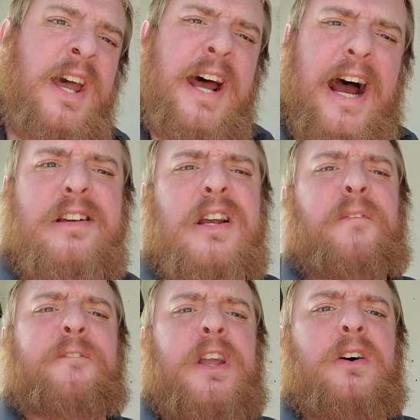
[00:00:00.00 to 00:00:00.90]
How does
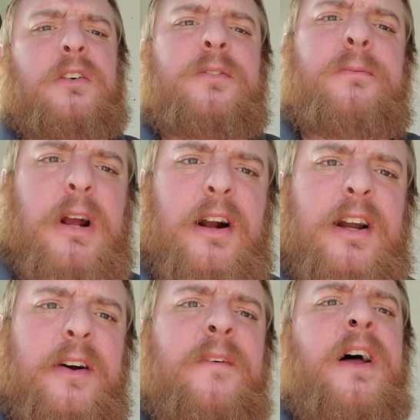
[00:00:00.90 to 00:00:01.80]
that feel,
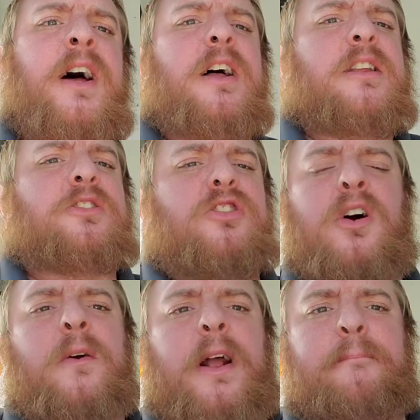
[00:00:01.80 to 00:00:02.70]
America? That
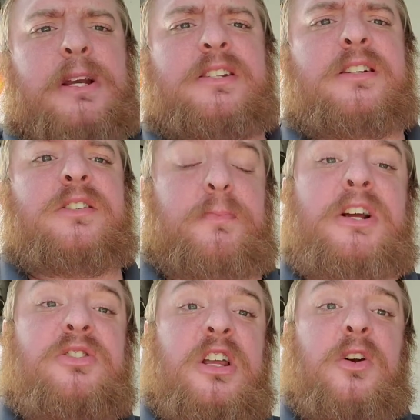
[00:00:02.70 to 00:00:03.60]
your business,
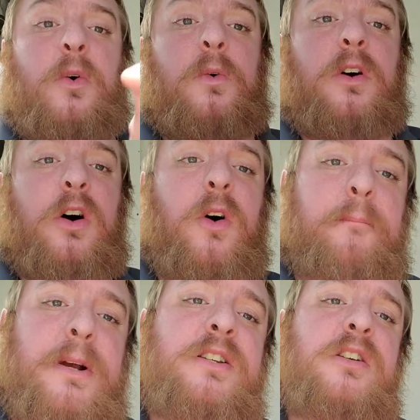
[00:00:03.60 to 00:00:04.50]
especially you who are
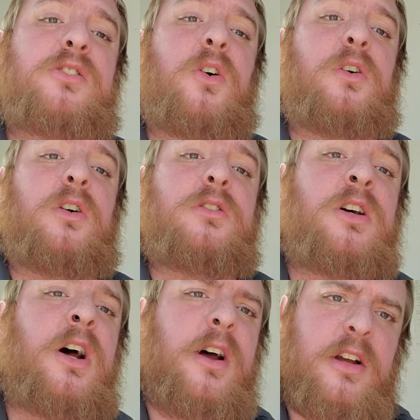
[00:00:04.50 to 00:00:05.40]
business owners,
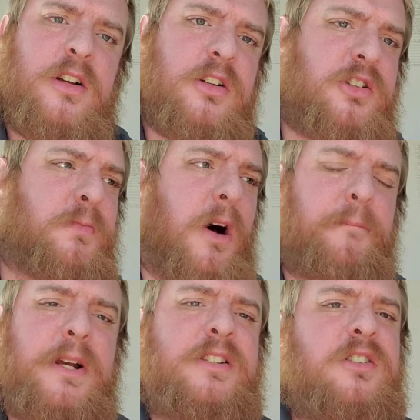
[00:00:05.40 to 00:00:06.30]
small
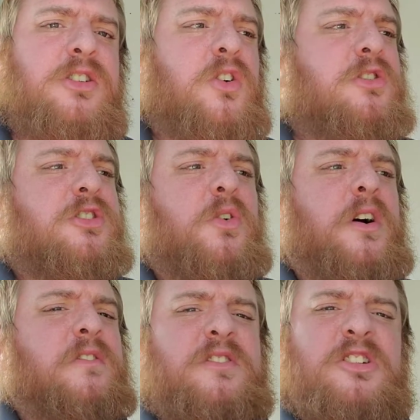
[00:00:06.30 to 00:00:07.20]
business owners
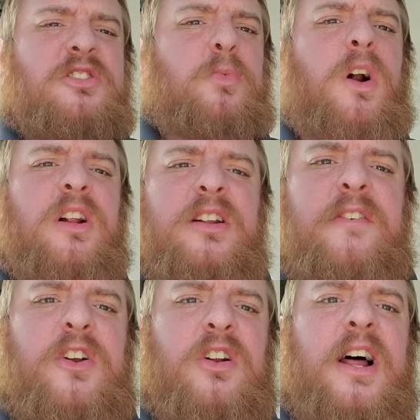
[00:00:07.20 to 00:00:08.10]
who just want to
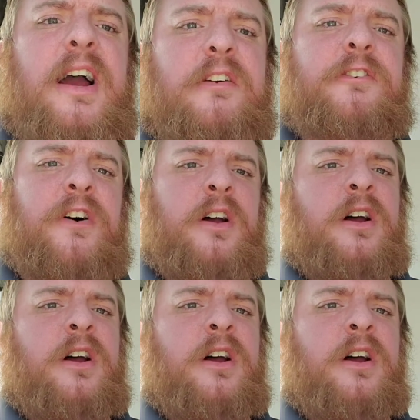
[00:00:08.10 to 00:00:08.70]
live your life,